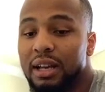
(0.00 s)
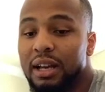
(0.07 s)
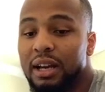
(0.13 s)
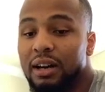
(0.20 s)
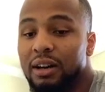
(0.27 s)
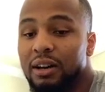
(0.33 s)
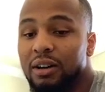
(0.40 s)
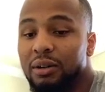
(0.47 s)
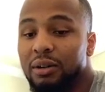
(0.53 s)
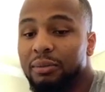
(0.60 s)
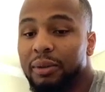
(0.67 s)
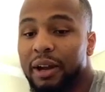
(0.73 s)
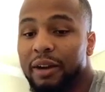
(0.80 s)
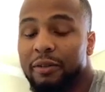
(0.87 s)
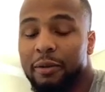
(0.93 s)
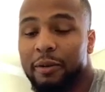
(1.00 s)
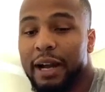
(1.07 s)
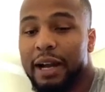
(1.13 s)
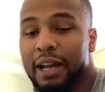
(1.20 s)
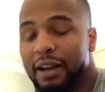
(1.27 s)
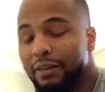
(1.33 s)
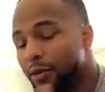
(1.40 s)

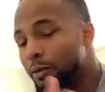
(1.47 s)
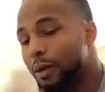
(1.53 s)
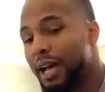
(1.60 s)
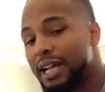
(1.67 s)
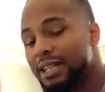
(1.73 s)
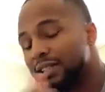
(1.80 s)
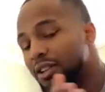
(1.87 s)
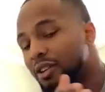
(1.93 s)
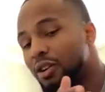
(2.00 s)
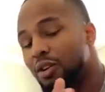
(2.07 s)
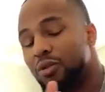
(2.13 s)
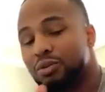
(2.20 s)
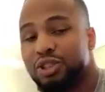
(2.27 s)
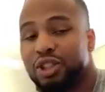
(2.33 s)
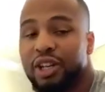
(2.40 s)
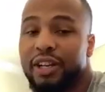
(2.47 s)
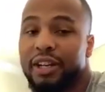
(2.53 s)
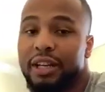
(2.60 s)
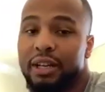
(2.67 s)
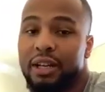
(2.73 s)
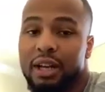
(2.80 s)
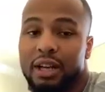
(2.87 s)
Everyone has their own
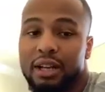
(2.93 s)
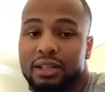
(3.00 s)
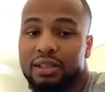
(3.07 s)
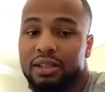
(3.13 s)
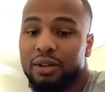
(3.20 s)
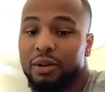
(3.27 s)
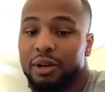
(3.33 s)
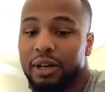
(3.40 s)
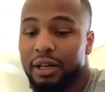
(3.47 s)
journey. So,